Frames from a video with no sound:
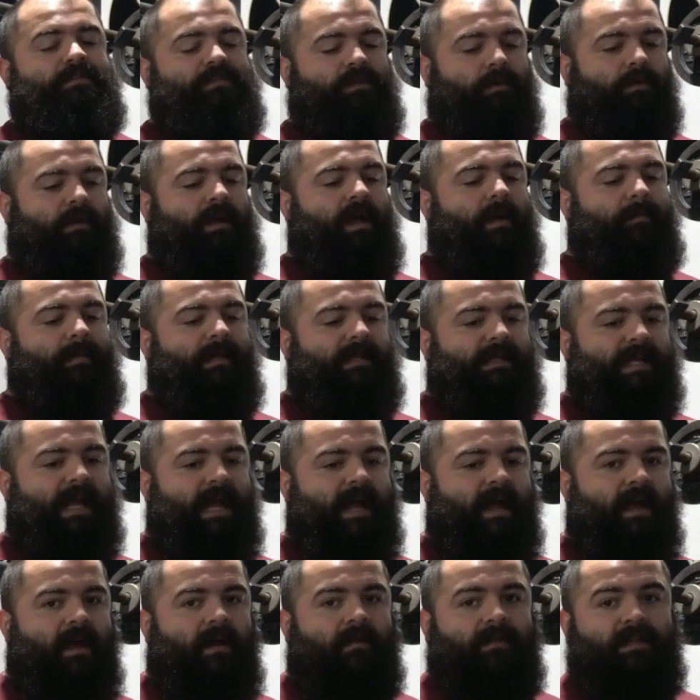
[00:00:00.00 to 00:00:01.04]
So coming
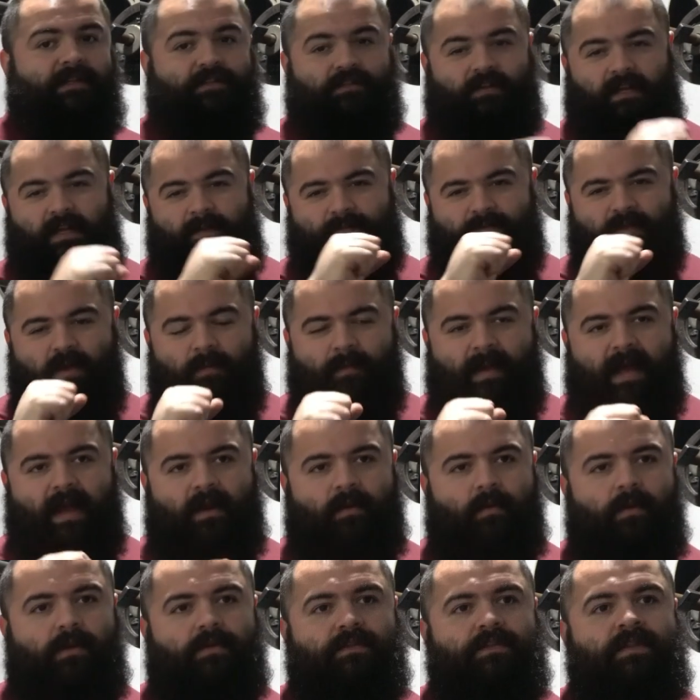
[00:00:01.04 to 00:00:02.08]
down, let your hips go
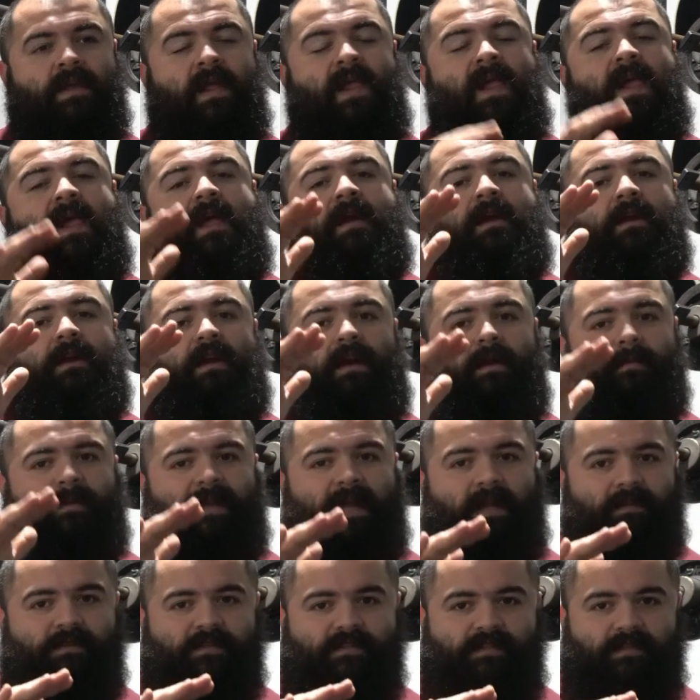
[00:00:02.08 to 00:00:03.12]
backwards, come
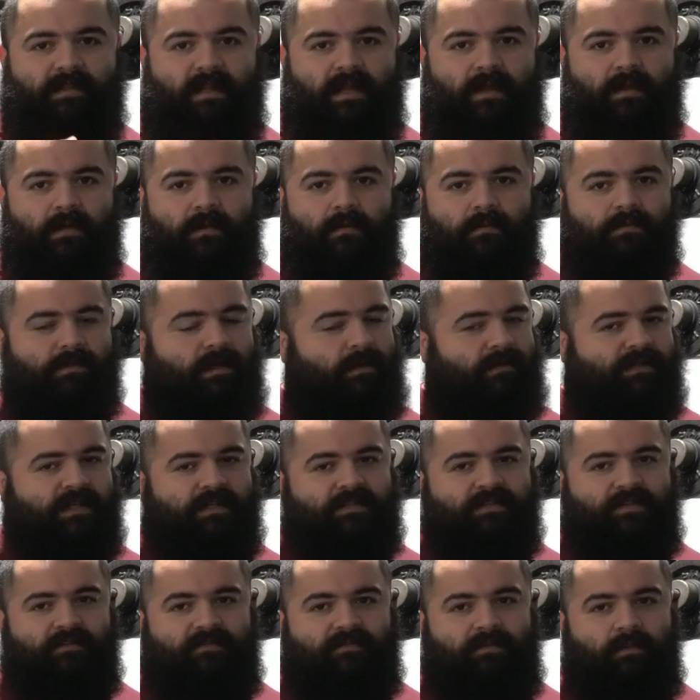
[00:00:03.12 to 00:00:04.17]
down slow, don't
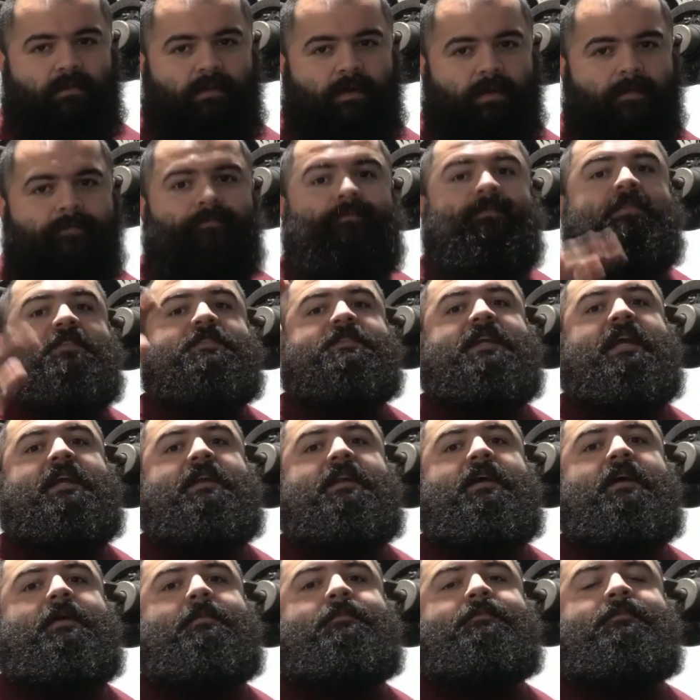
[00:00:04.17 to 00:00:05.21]
touch the floor,
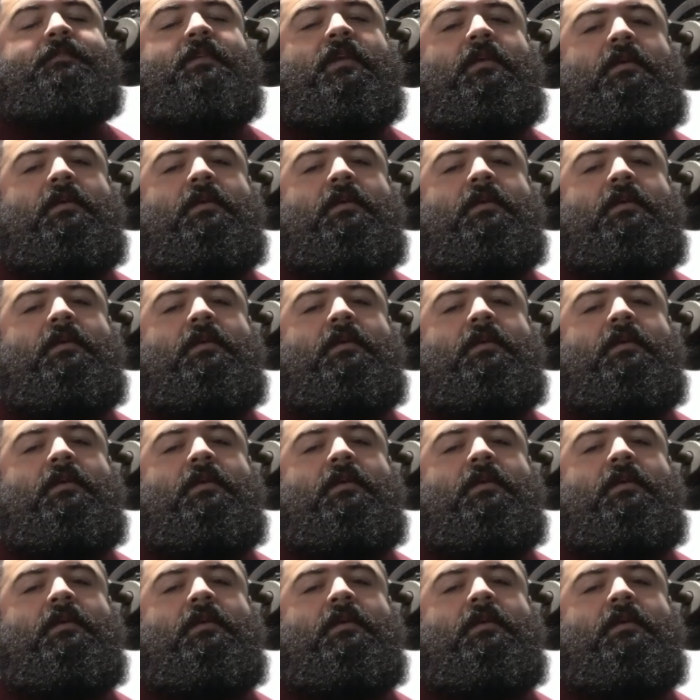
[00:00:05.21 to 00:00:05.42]
stand up.